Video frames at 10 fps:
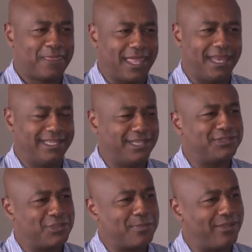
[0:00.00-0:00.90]
kind of
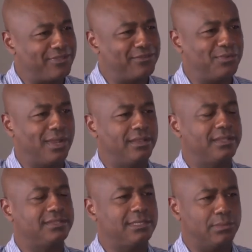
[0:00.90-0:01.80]
taste in their mouth, if you
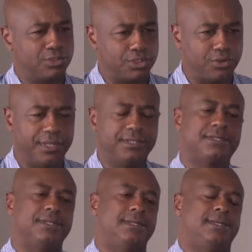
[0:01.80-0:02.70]
will, and similar
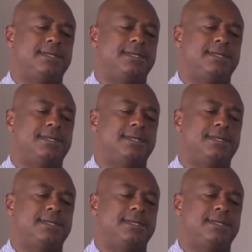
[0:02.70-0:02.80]
journeys.